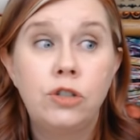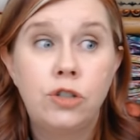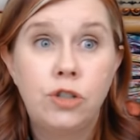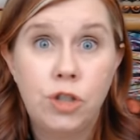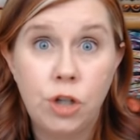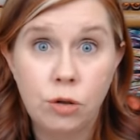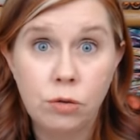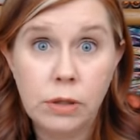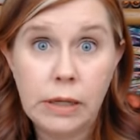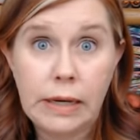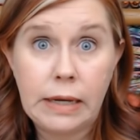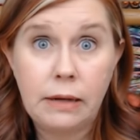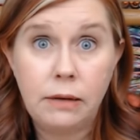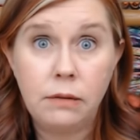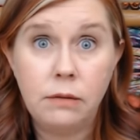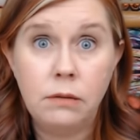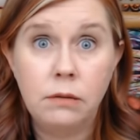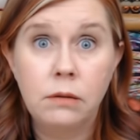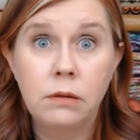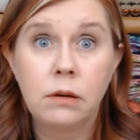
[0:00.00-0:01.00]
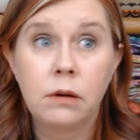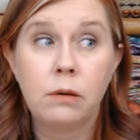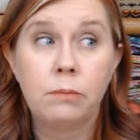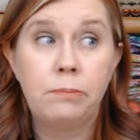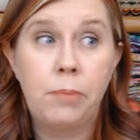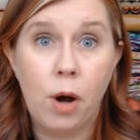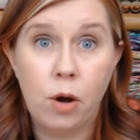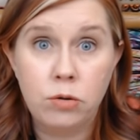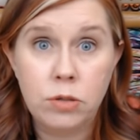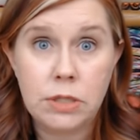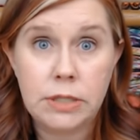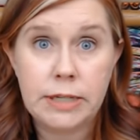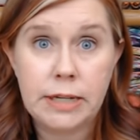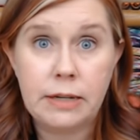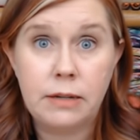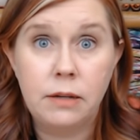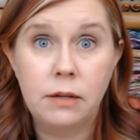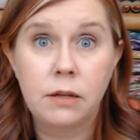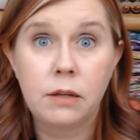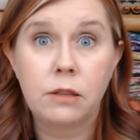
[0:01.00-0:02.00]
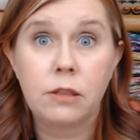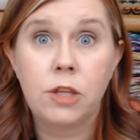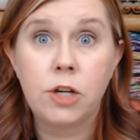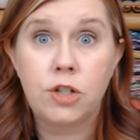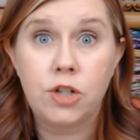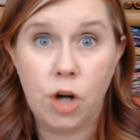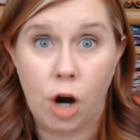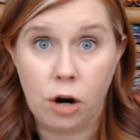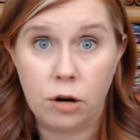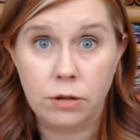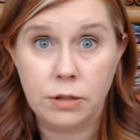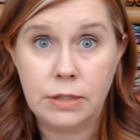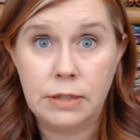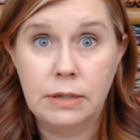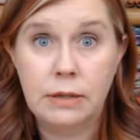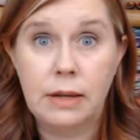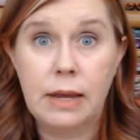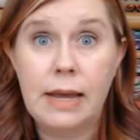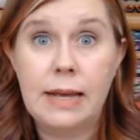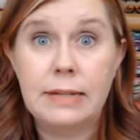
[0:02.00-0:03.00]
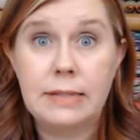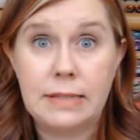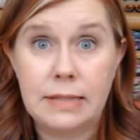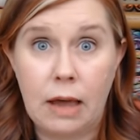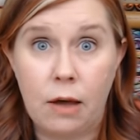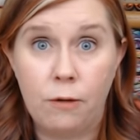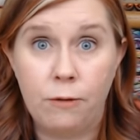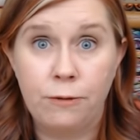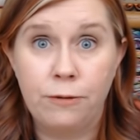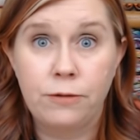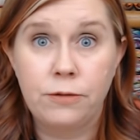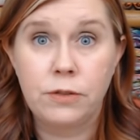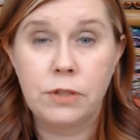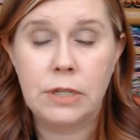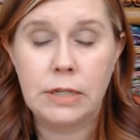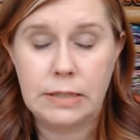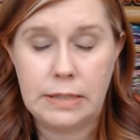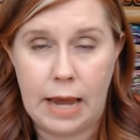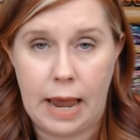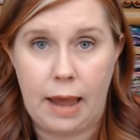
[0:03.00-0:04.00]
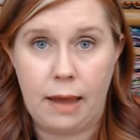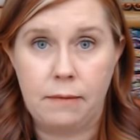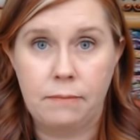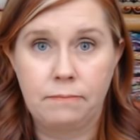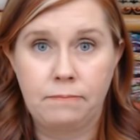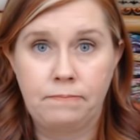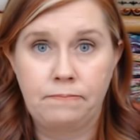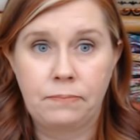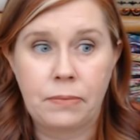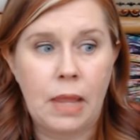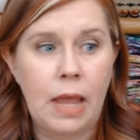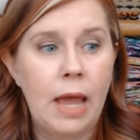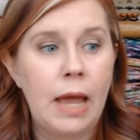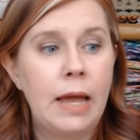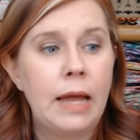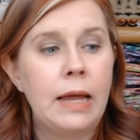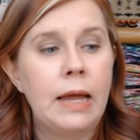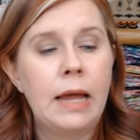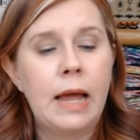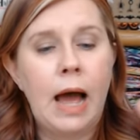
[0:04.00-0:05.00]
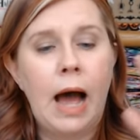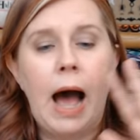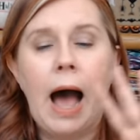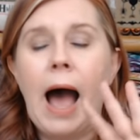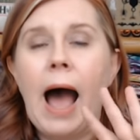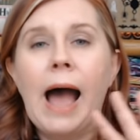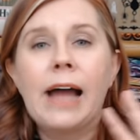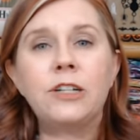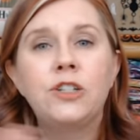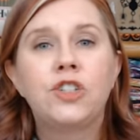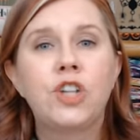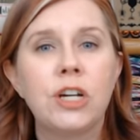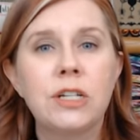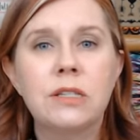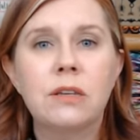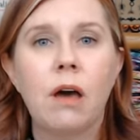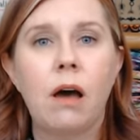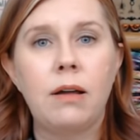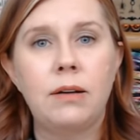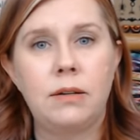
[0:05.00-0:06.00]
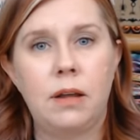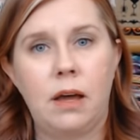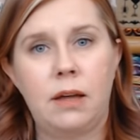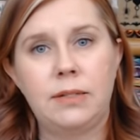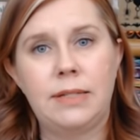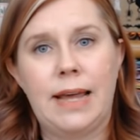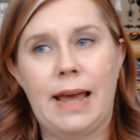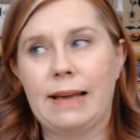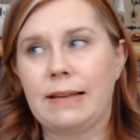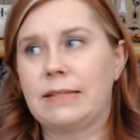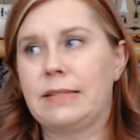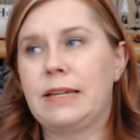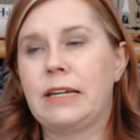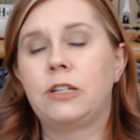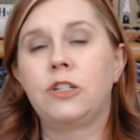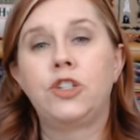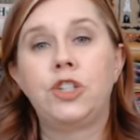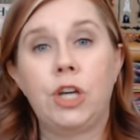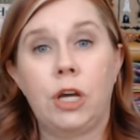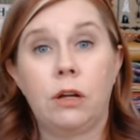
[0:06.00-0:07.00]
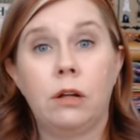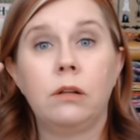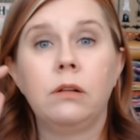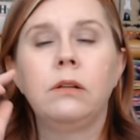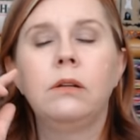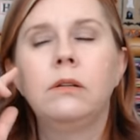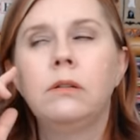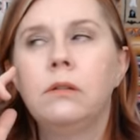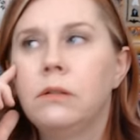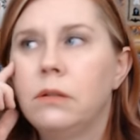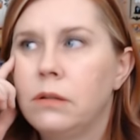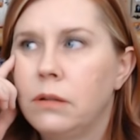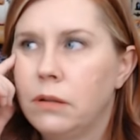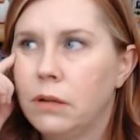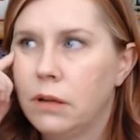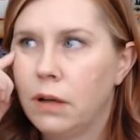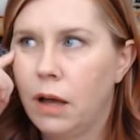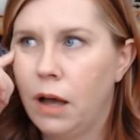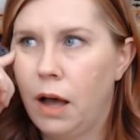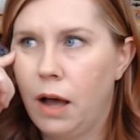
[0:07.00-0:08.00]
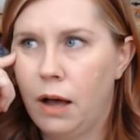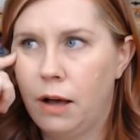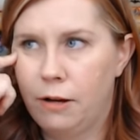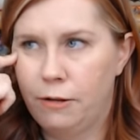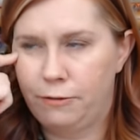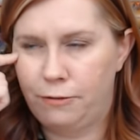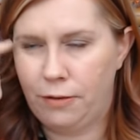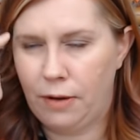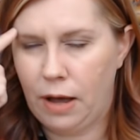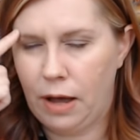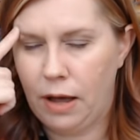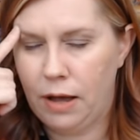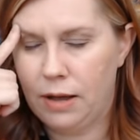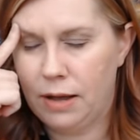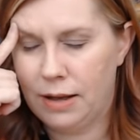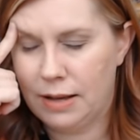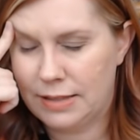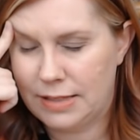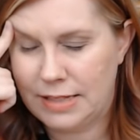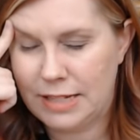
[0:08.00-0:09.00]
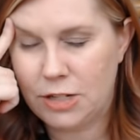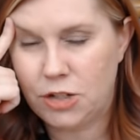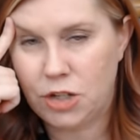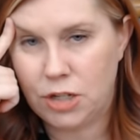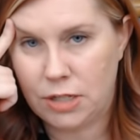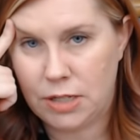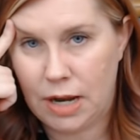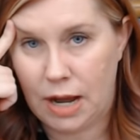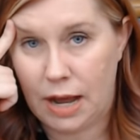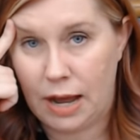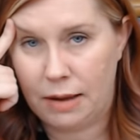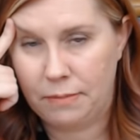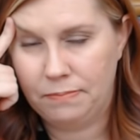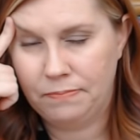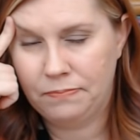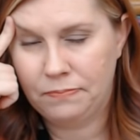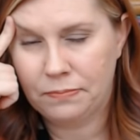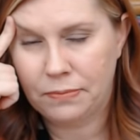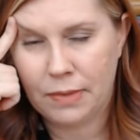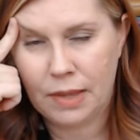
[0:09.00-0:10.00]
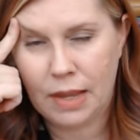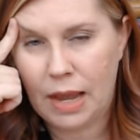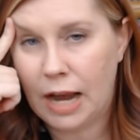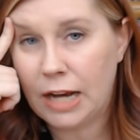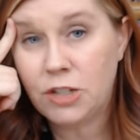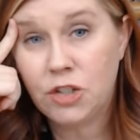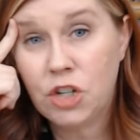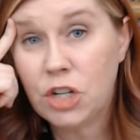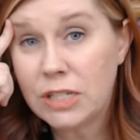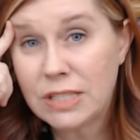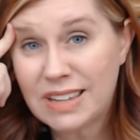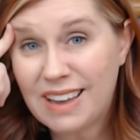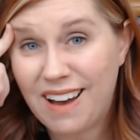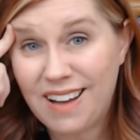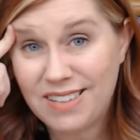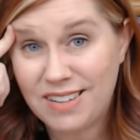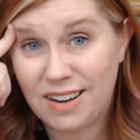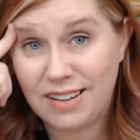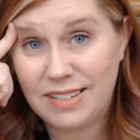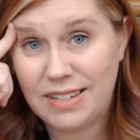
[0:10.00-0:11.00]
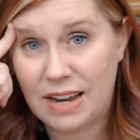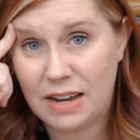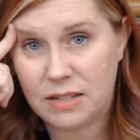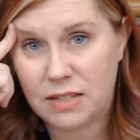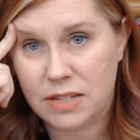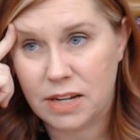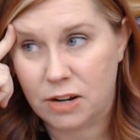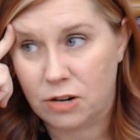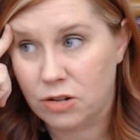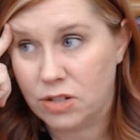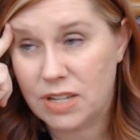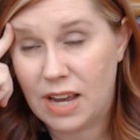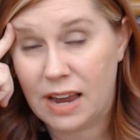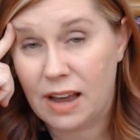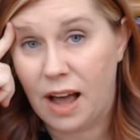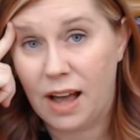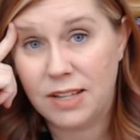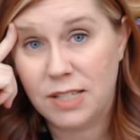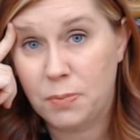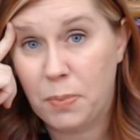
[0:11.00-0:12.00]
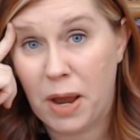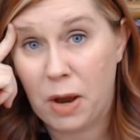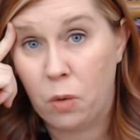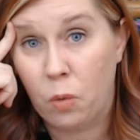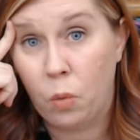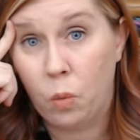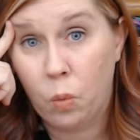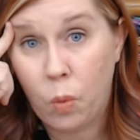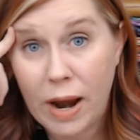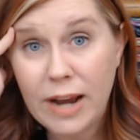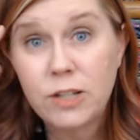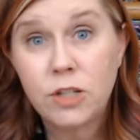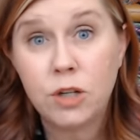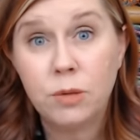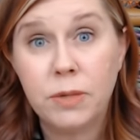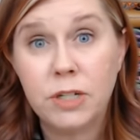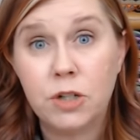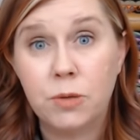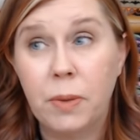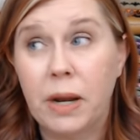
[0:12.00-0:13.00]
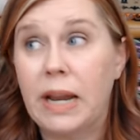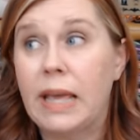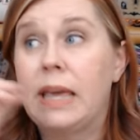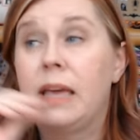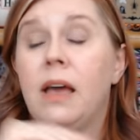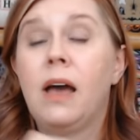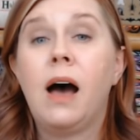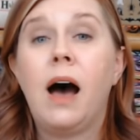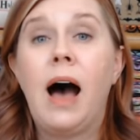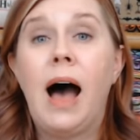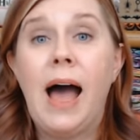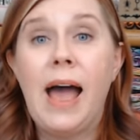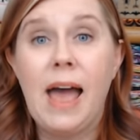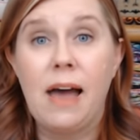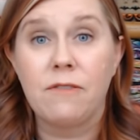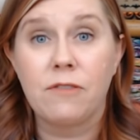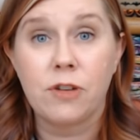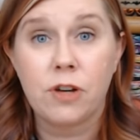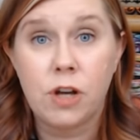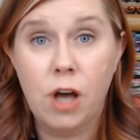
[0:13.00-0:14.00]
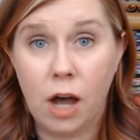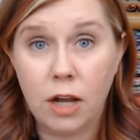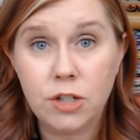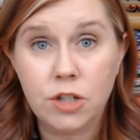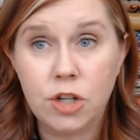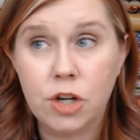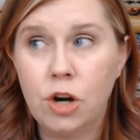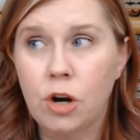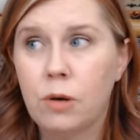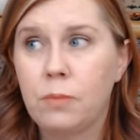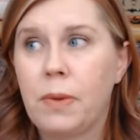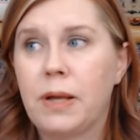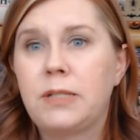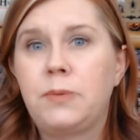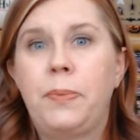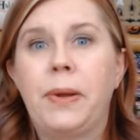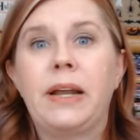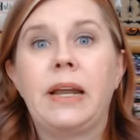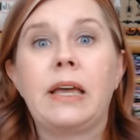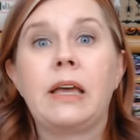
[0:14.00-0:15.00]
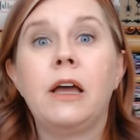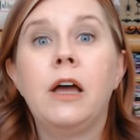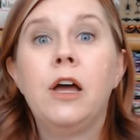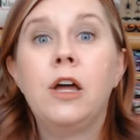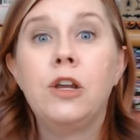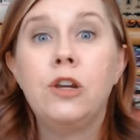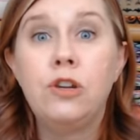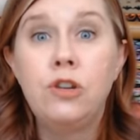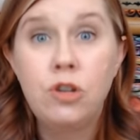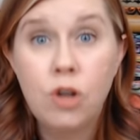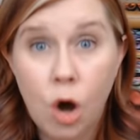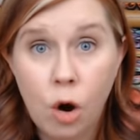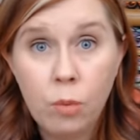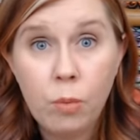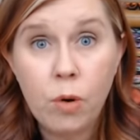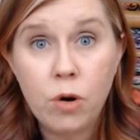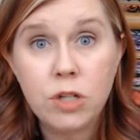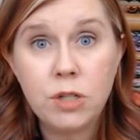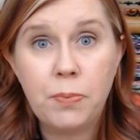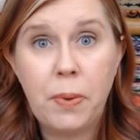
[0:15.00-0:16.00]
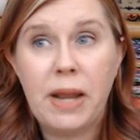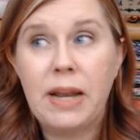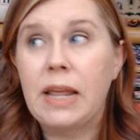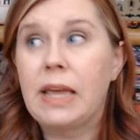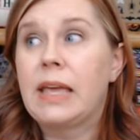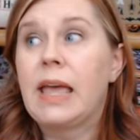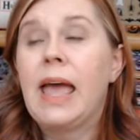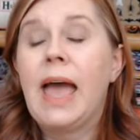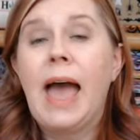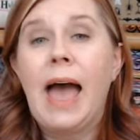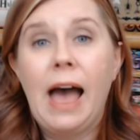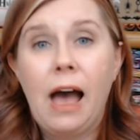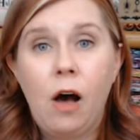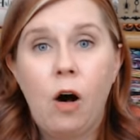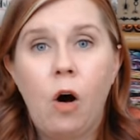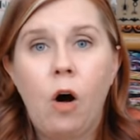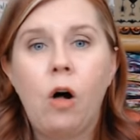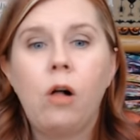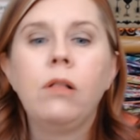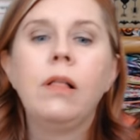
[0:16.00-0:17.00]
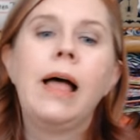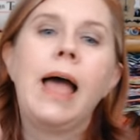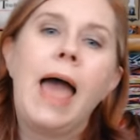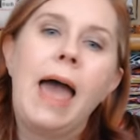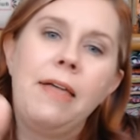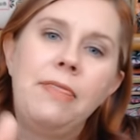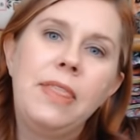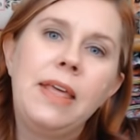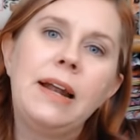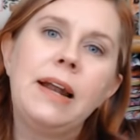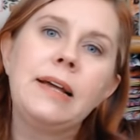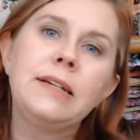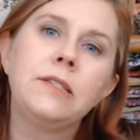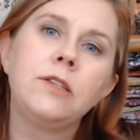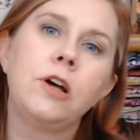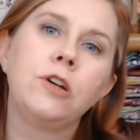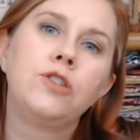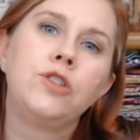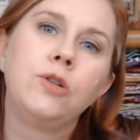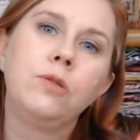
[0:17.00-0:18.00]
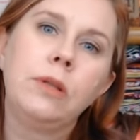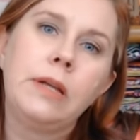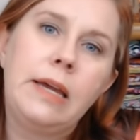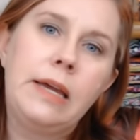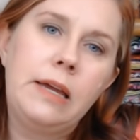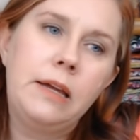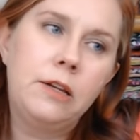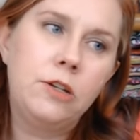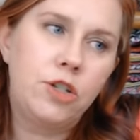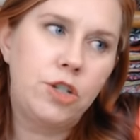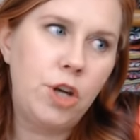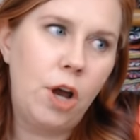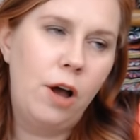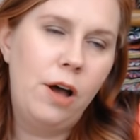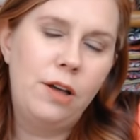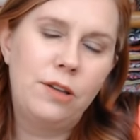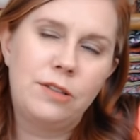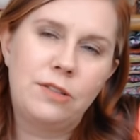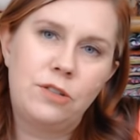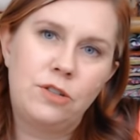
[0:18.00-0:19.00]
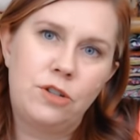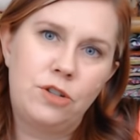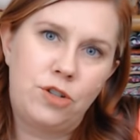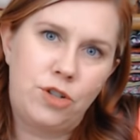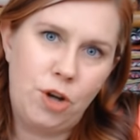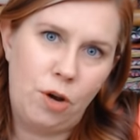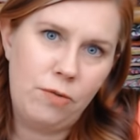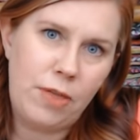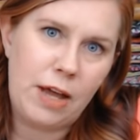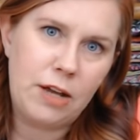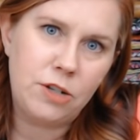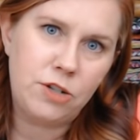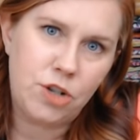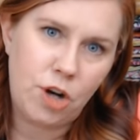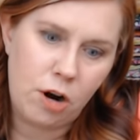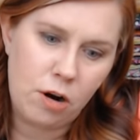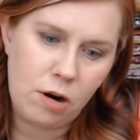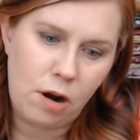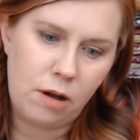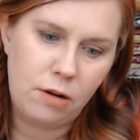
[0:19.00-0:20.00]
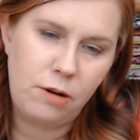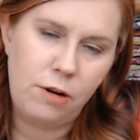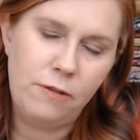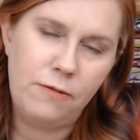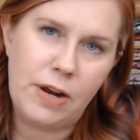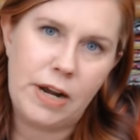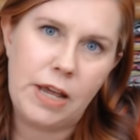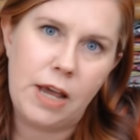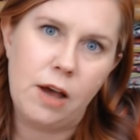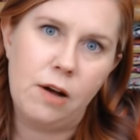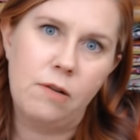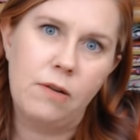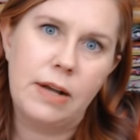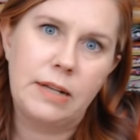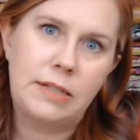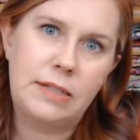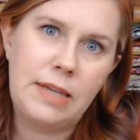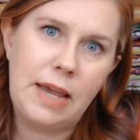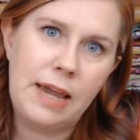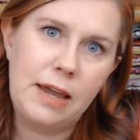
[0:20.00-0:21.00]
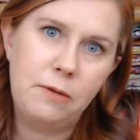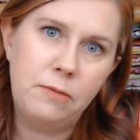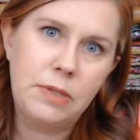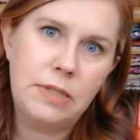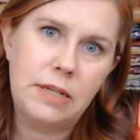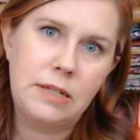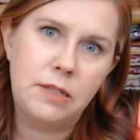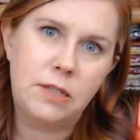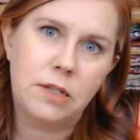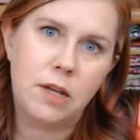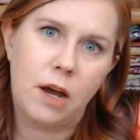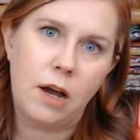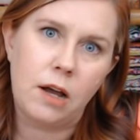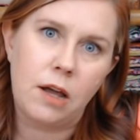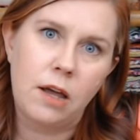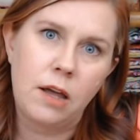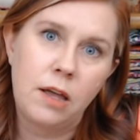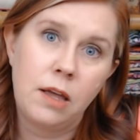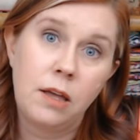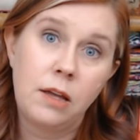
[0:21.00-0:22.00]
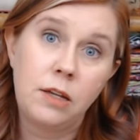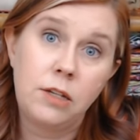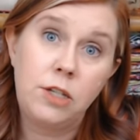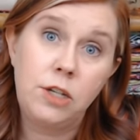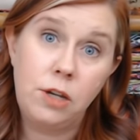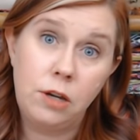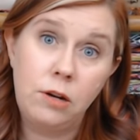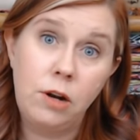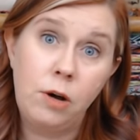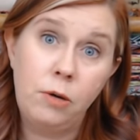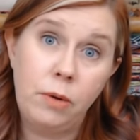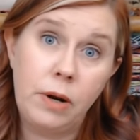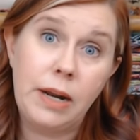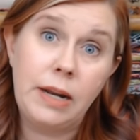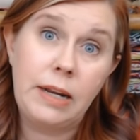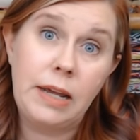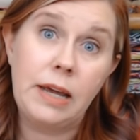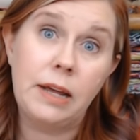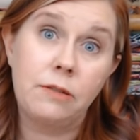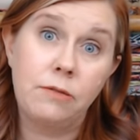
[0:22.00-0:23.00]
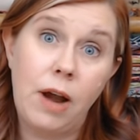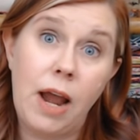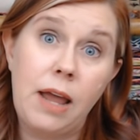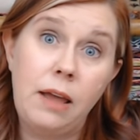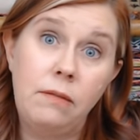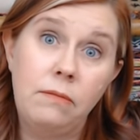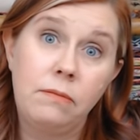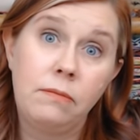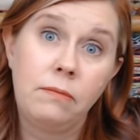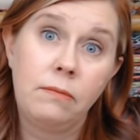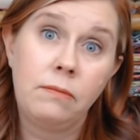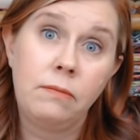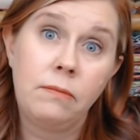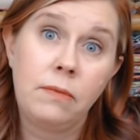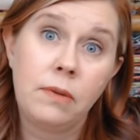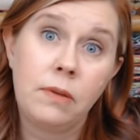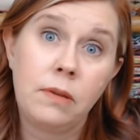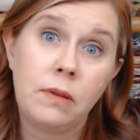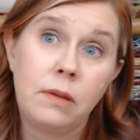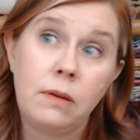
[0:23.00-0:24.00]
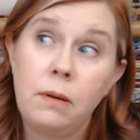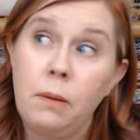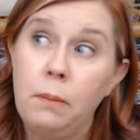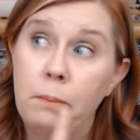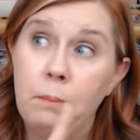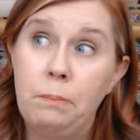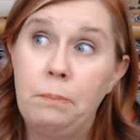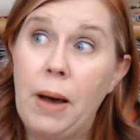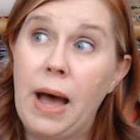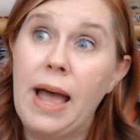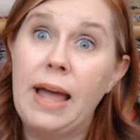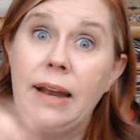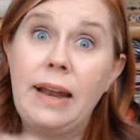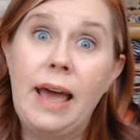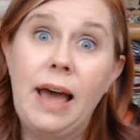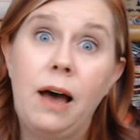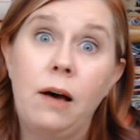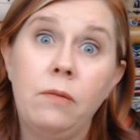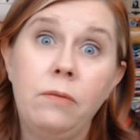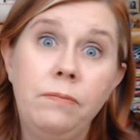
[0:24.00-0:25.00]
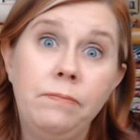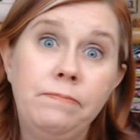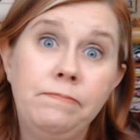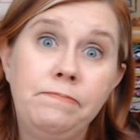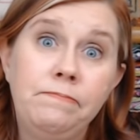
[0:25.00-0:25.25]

Julie posted the chart itself today. I just got done texting Jill of A Stitch in Time. I just got done texting her saying I spent way too much money. I have got to curb my spending. No more spending at all. And then I saw Julie show, show that chart on her video and say it was in stock. Do you know what I did, right? Buy now.